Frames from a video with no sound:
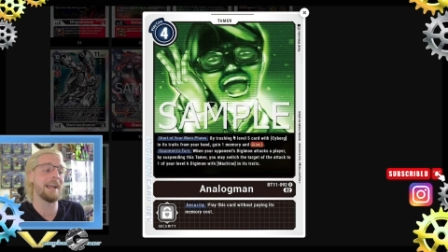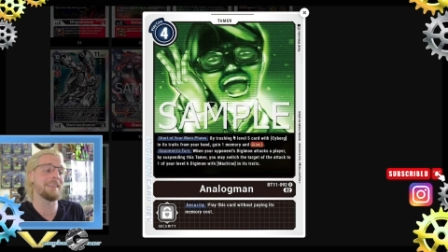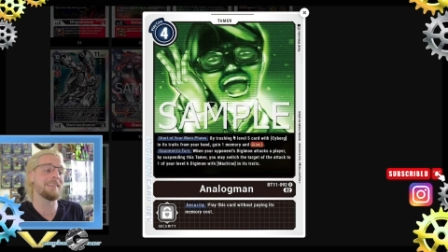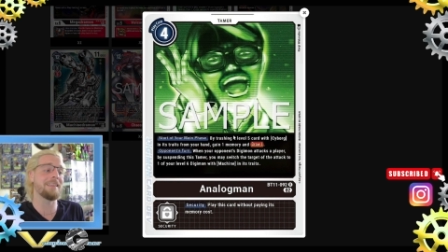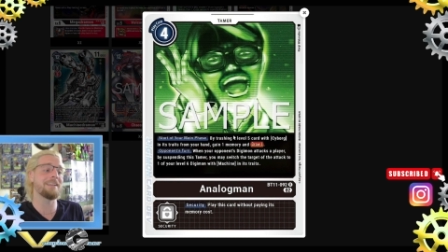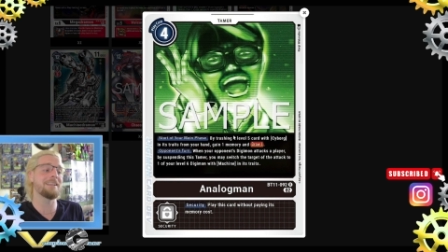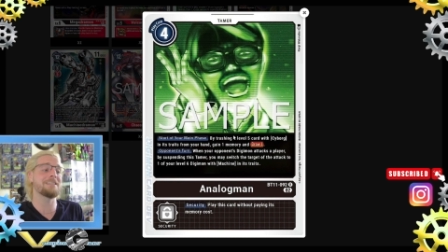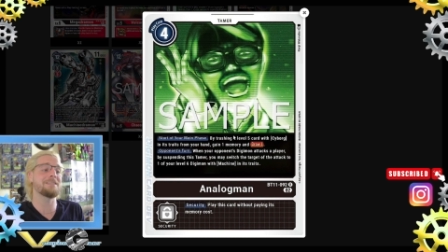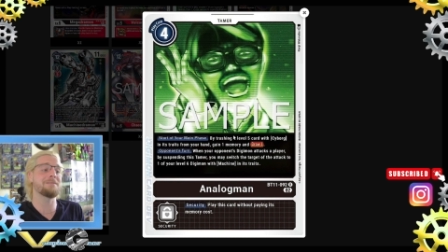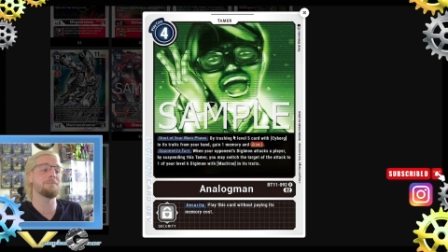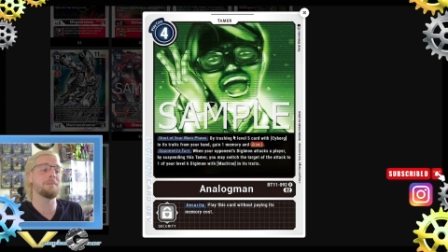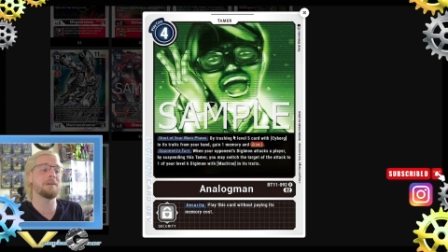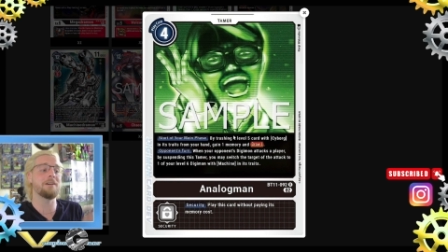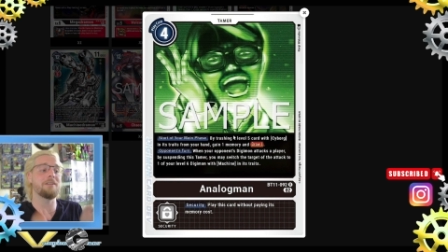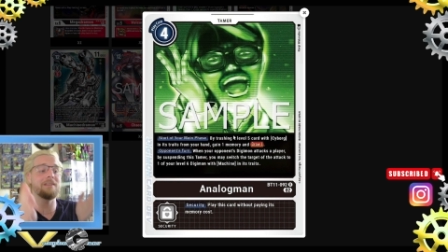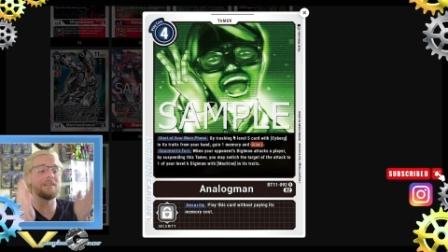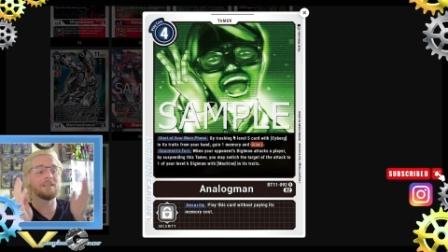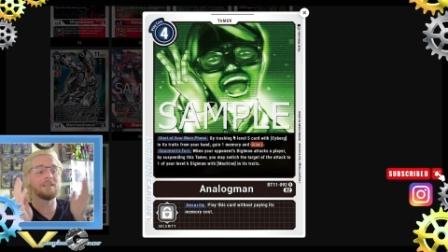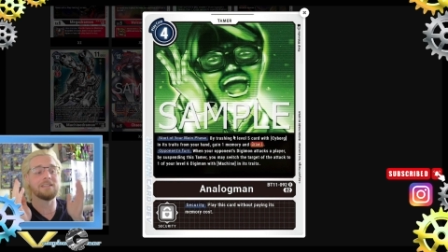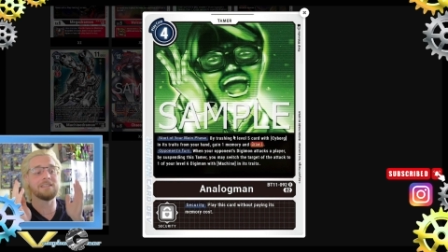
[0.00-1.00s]
I think this
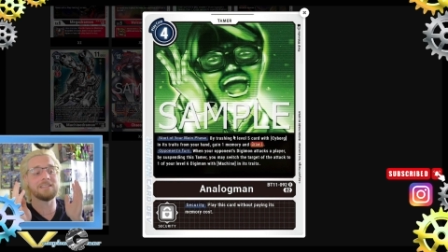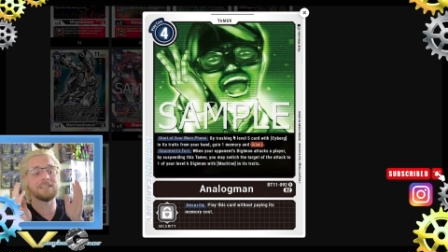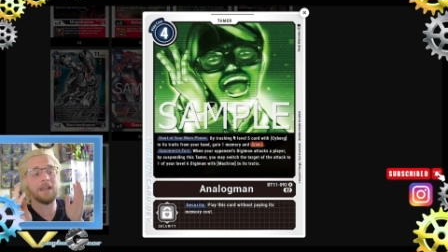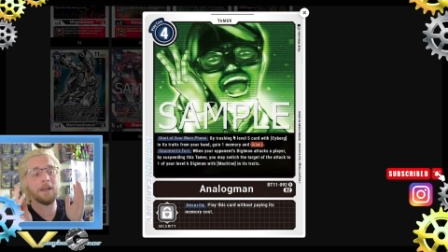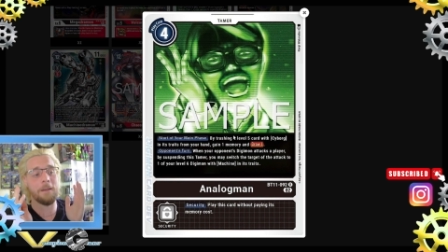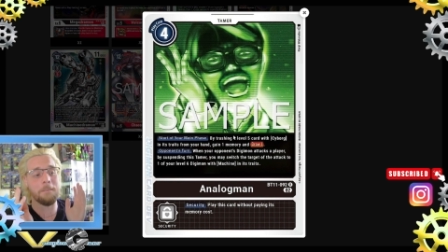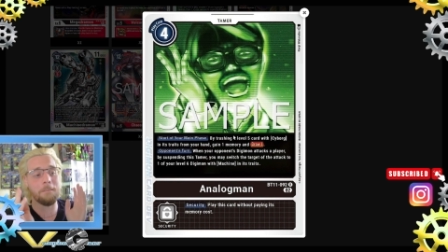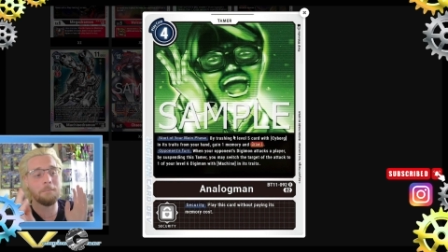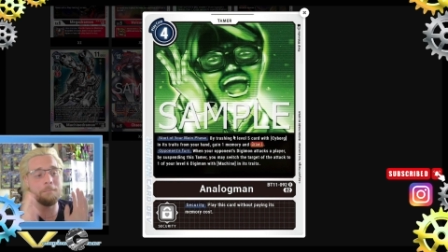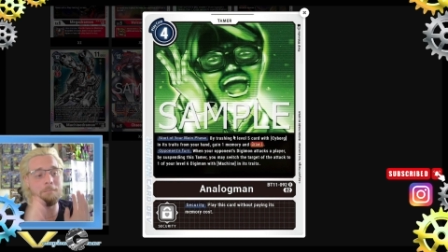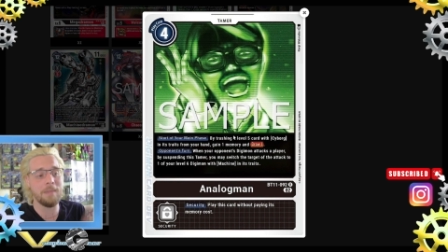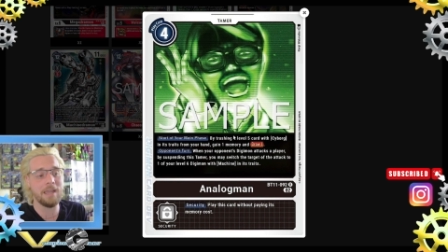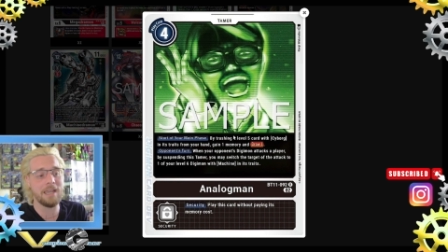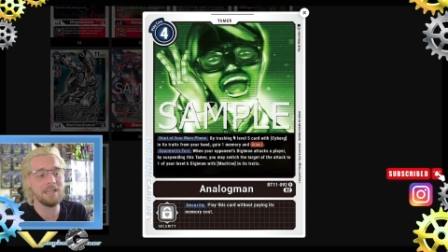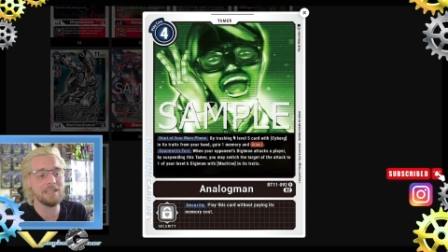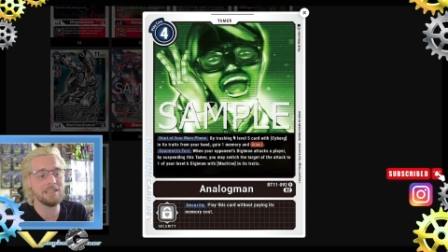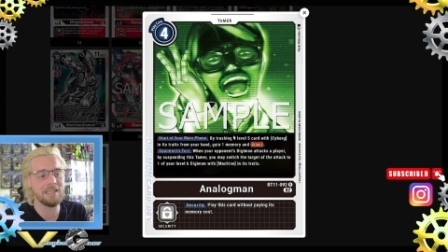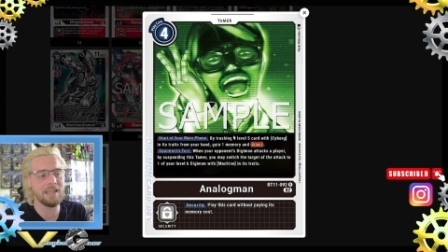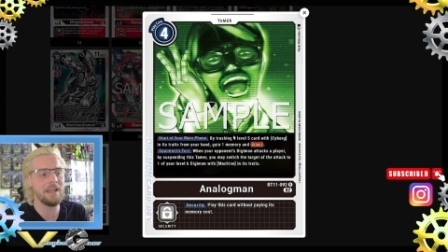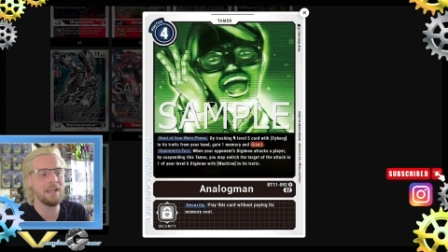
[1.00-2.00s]
build is
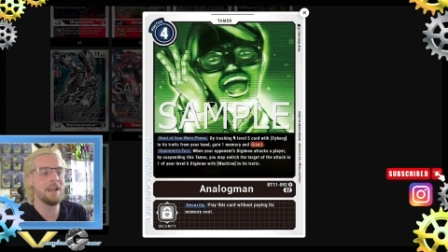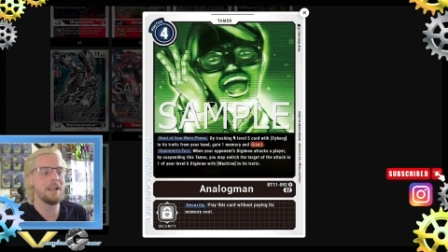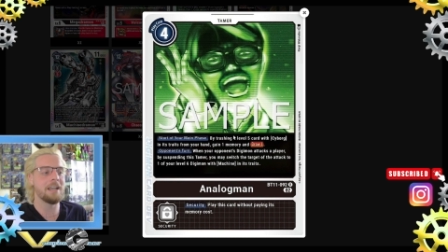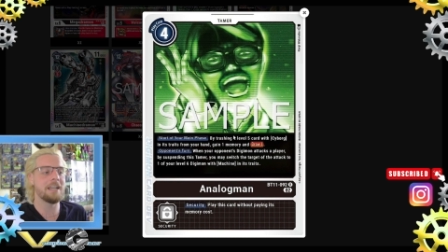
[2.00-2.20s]
amazing.